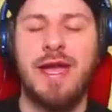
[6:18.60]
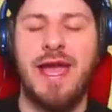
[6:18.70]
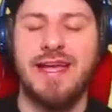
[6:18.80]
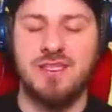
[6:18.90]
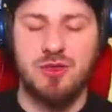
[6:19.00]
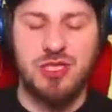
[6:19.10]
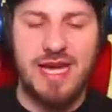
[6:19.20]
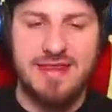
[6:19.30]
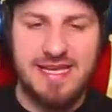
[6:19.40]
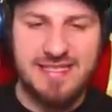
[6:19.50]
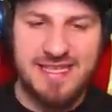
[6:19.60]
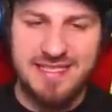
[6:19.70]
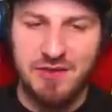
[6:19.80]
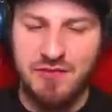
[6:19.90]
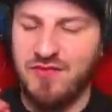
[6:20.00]
Okay, so Jack, this
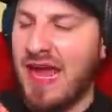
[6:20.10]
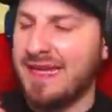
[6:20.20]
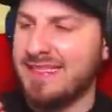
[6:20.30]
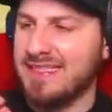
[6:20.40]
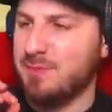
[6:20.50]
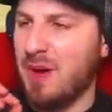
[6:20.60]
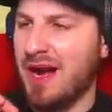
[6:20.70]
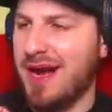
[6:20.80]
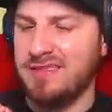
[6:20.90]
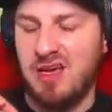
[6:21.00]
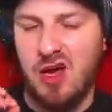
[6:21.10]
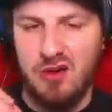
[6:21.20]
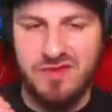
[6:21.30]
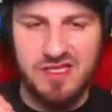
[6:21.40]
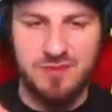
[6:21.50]
is the flattest part
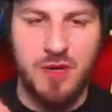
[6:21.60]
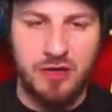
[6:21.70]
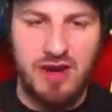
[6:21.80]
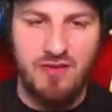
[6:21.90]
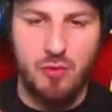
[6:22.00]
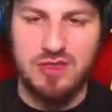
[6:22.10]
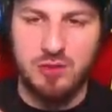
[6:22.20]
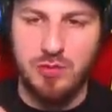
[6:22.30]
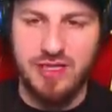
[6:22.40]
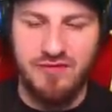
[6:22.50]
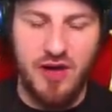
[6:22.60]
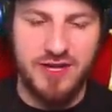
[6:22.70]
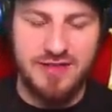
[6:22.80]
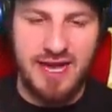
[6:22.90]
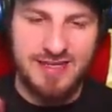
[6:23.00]
of this Minecraft world that we could
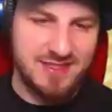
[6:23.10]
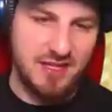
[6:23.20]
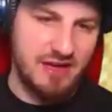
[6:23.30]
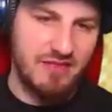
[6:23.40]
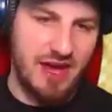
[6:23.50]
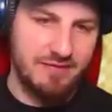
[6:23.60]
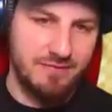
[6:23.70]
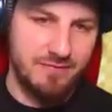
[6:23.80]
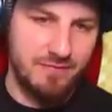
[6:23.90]
find, and it's not that flat.